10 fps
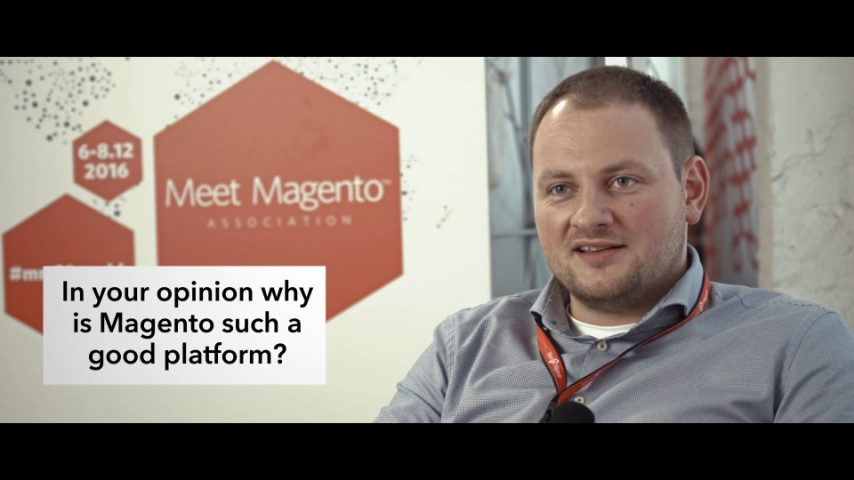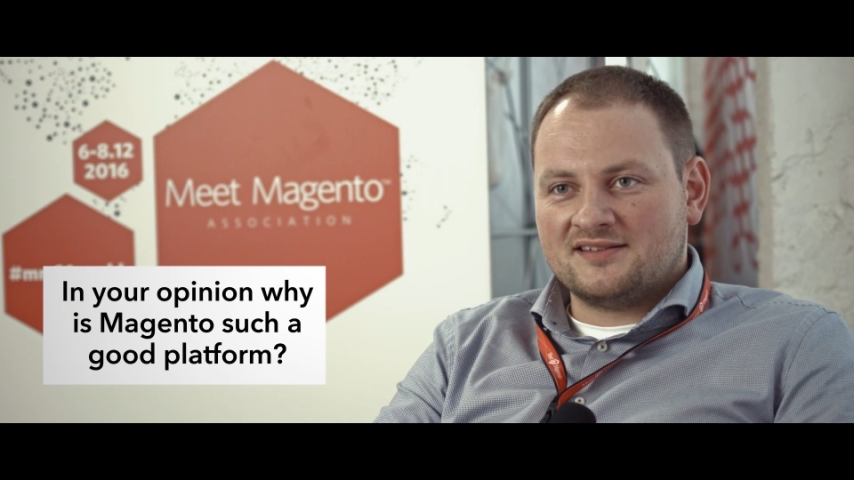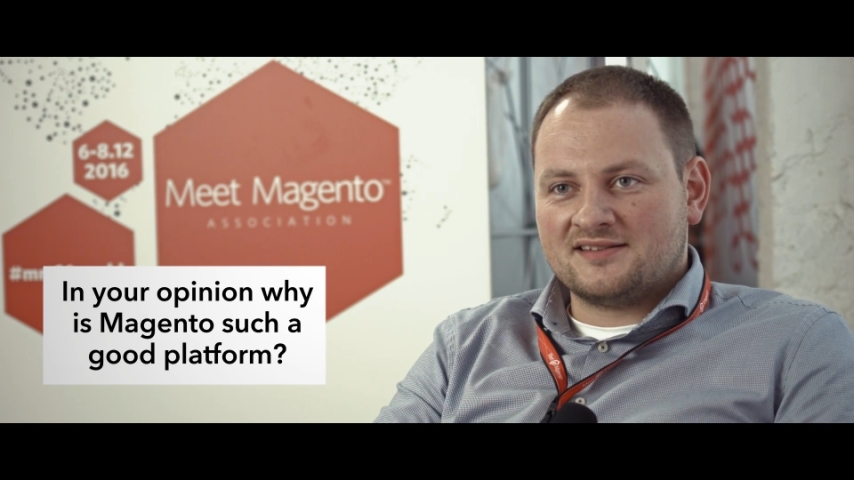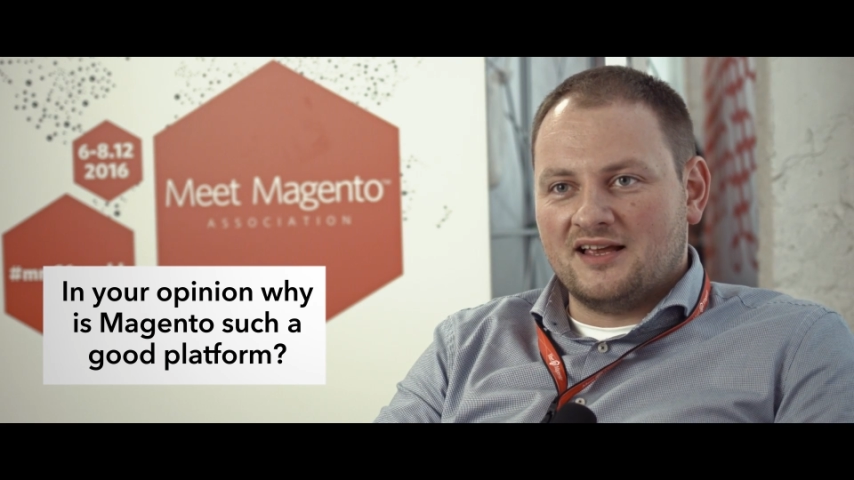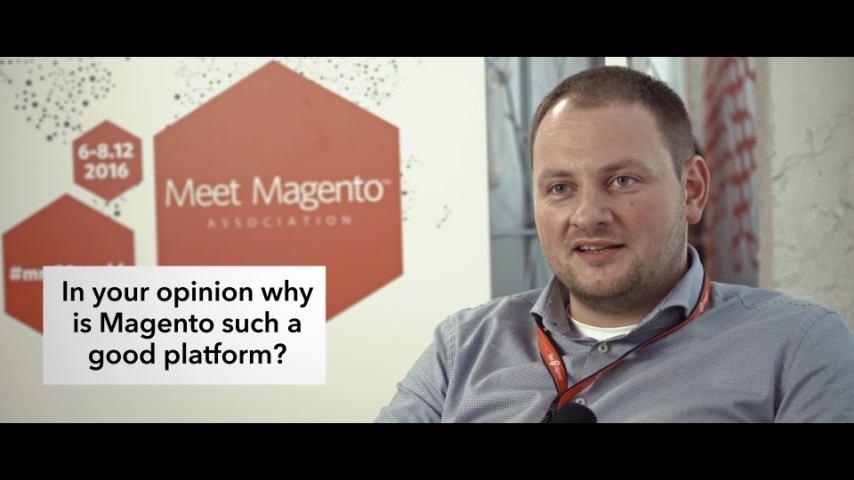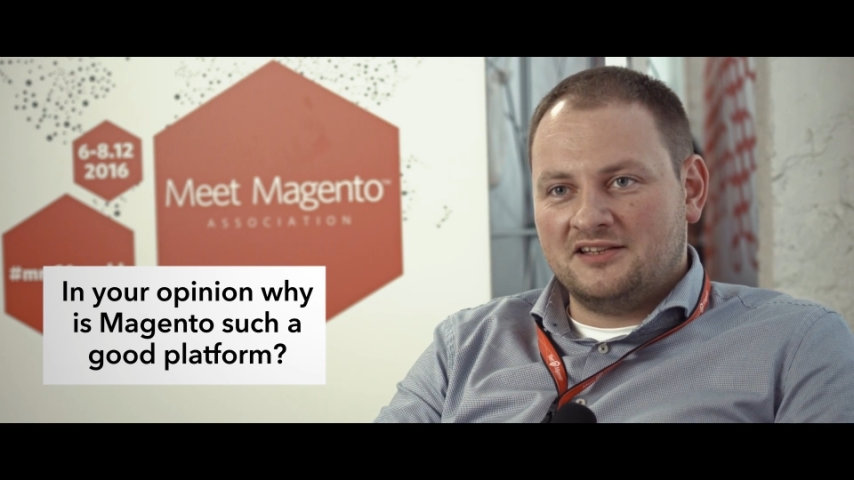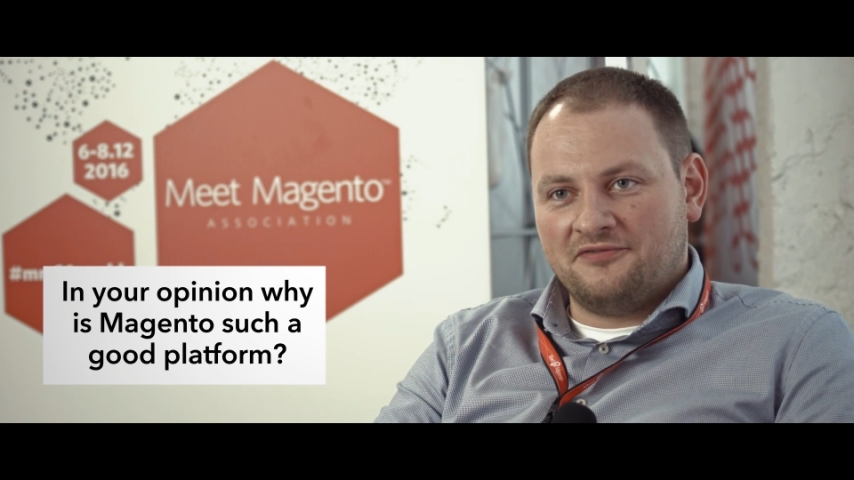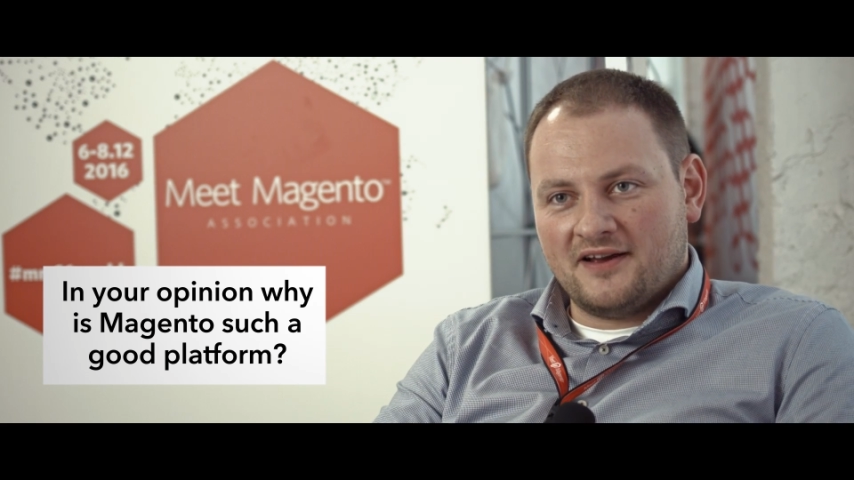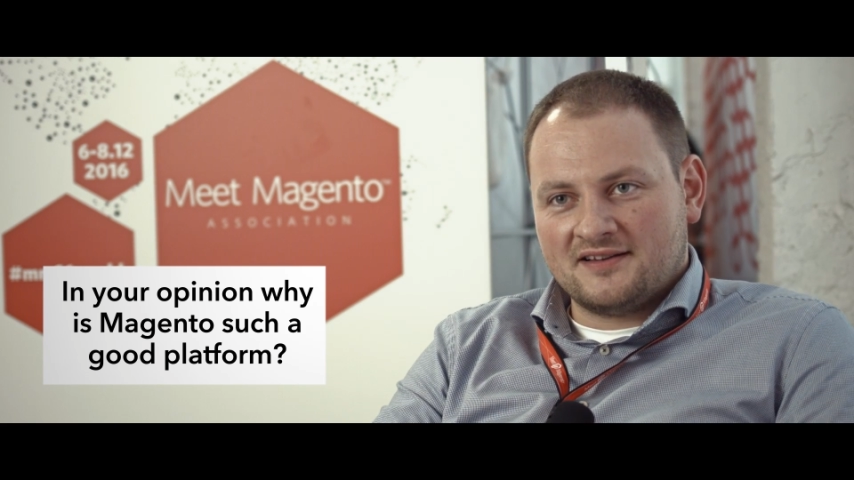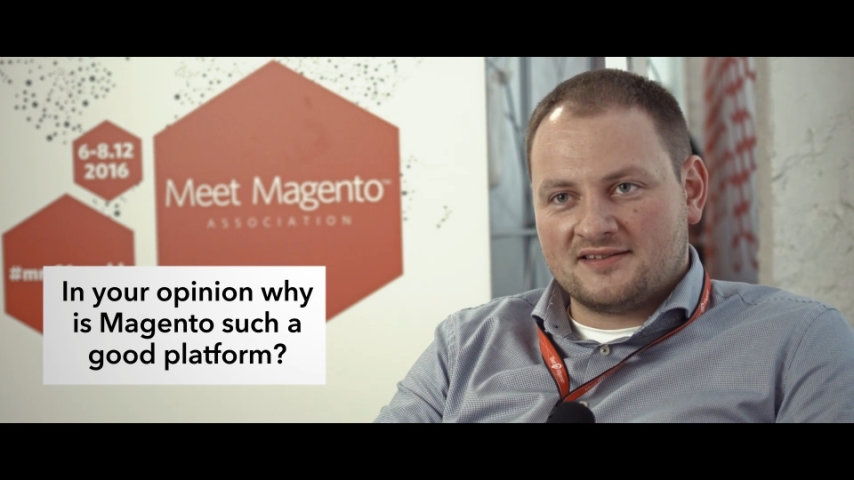slight
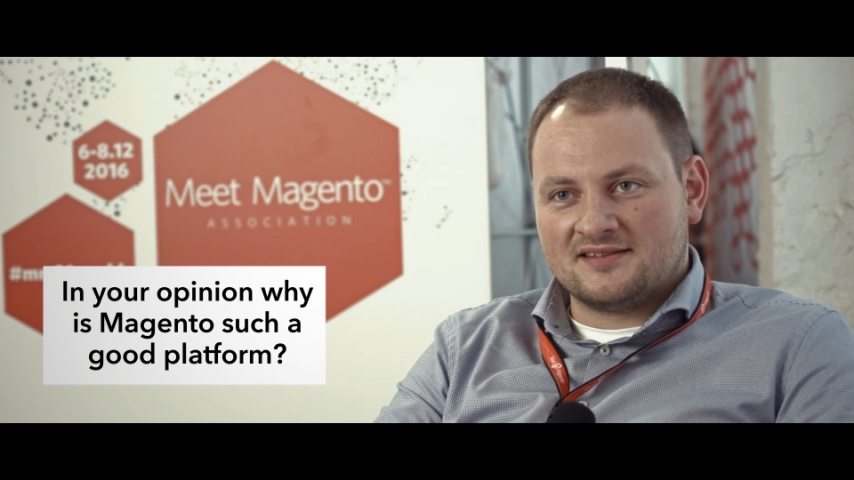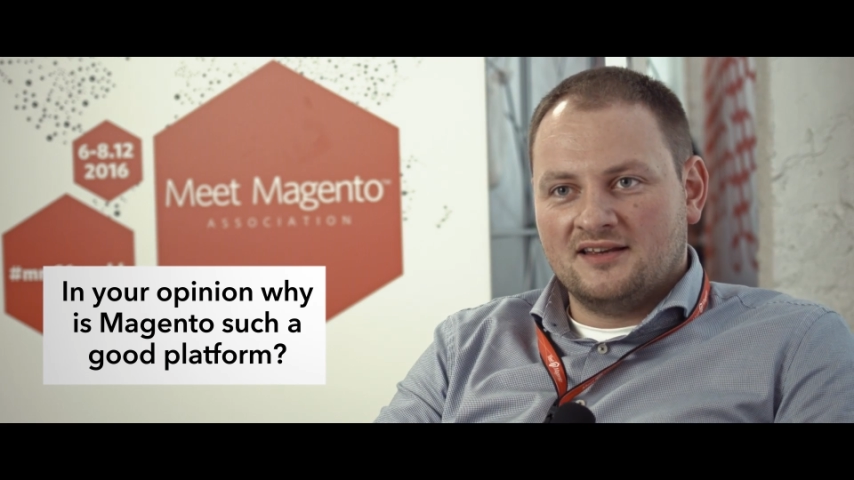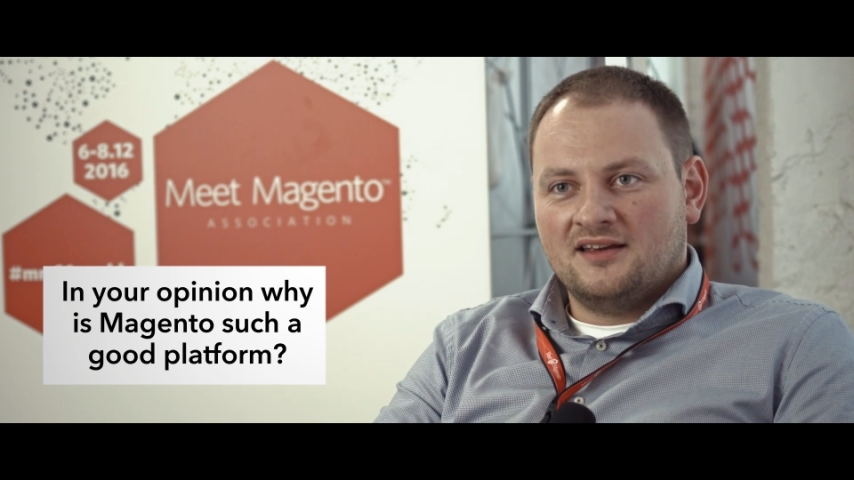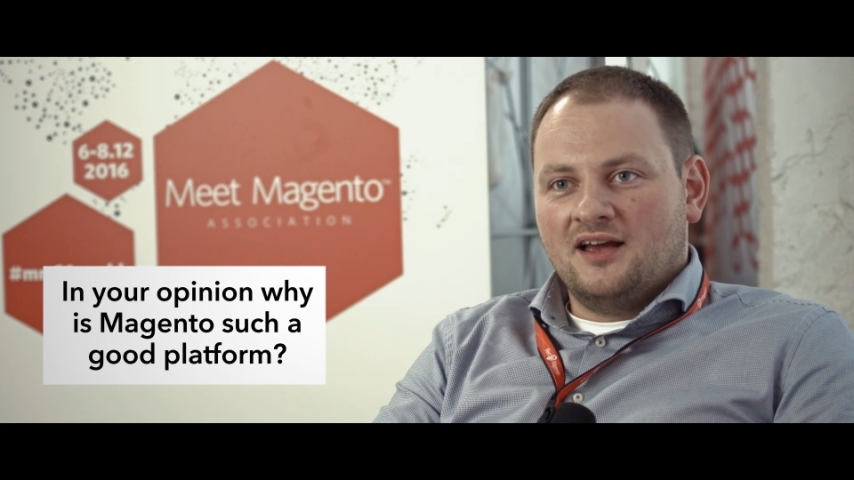defects,